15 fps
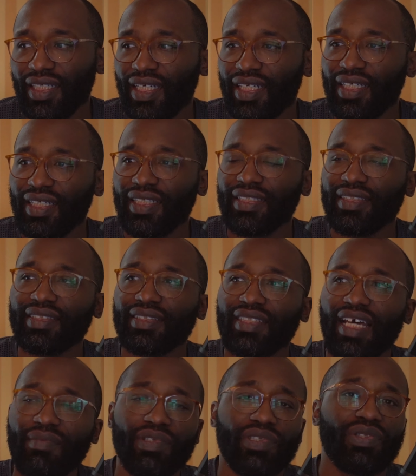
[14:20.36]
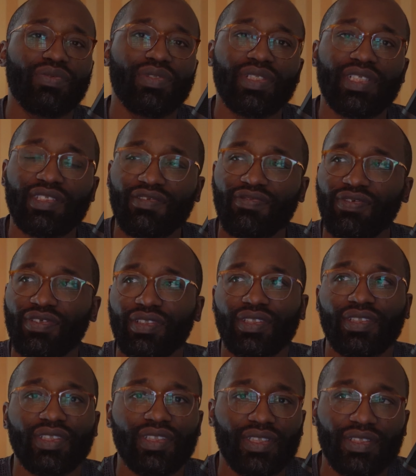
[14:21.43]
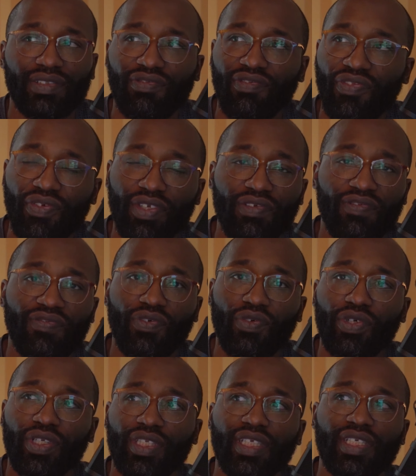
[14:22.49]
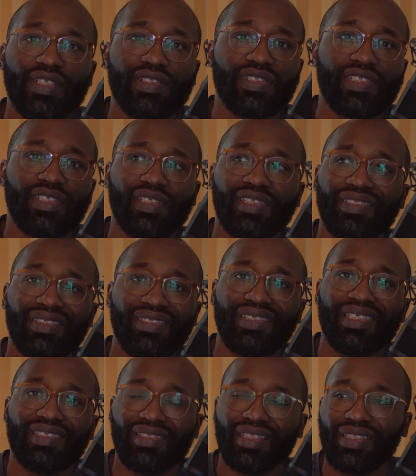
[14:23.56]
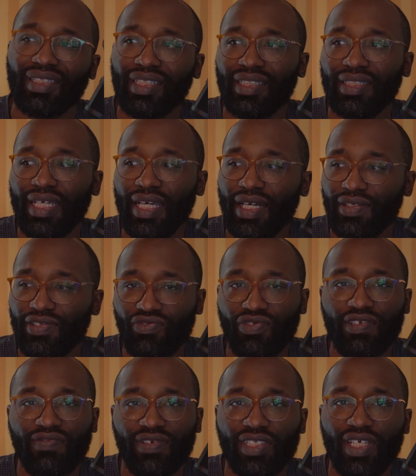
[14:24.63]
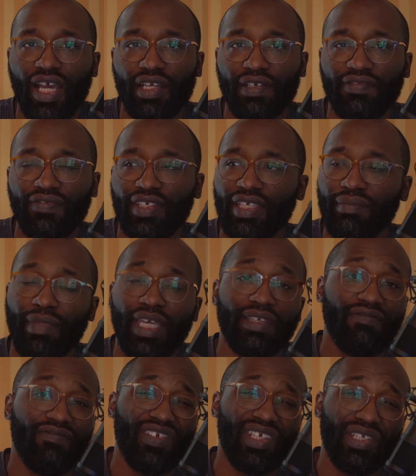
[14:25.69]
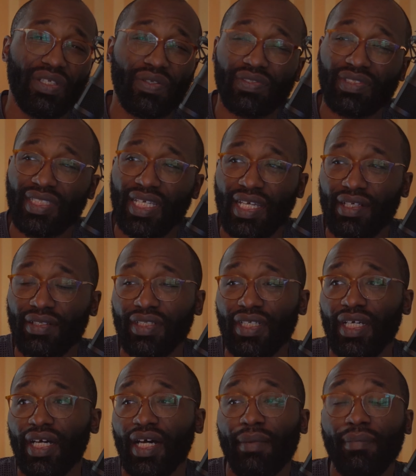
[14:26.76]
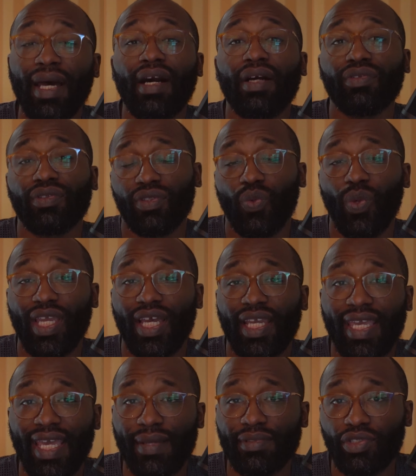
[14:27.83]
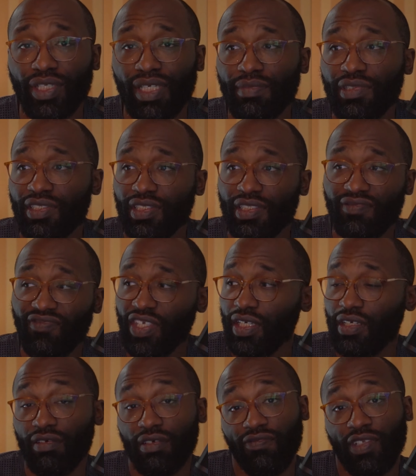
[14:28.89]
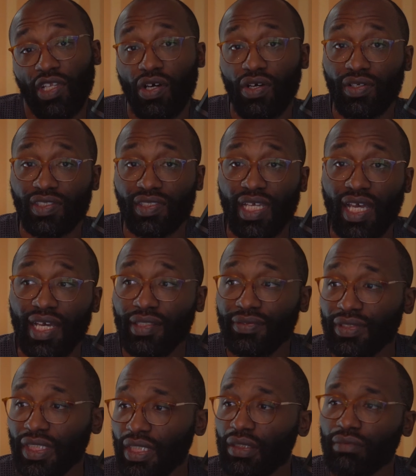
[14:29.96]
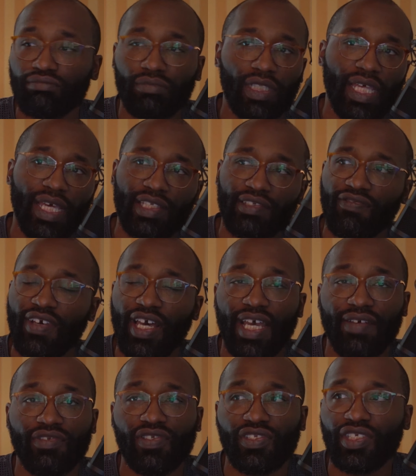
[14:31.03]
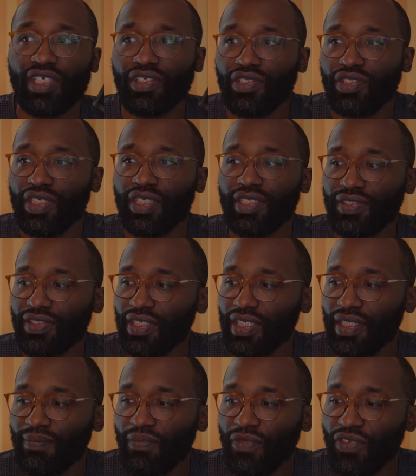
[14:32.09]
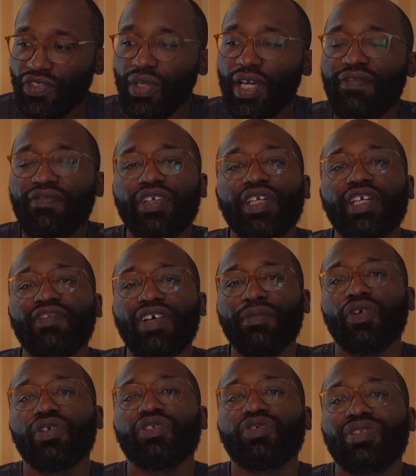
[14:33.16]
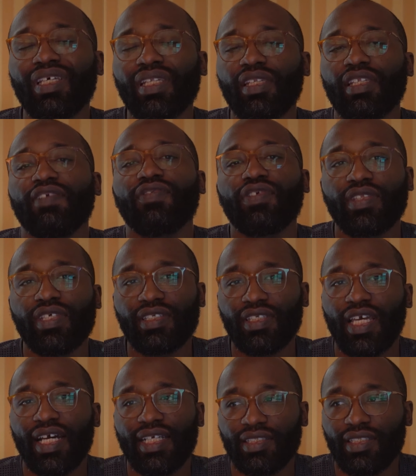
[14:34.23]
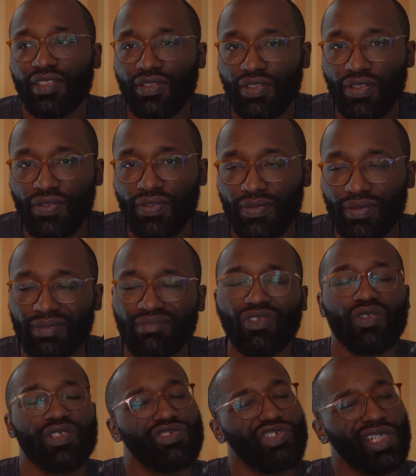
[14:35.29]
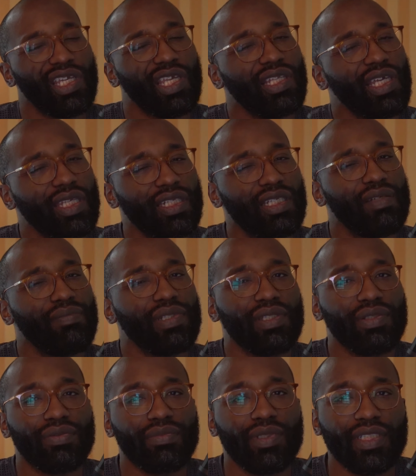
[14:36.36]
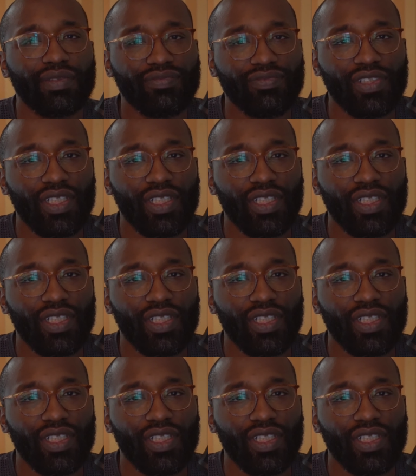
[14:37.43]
I've been doing this for 3-4 years consistently now, street photography, and making videos now about the way I capture images via vlog style last 5 to 6 years. So I figure if I'm going to deliver this content to you, I'm going to try to clean it up a little bit.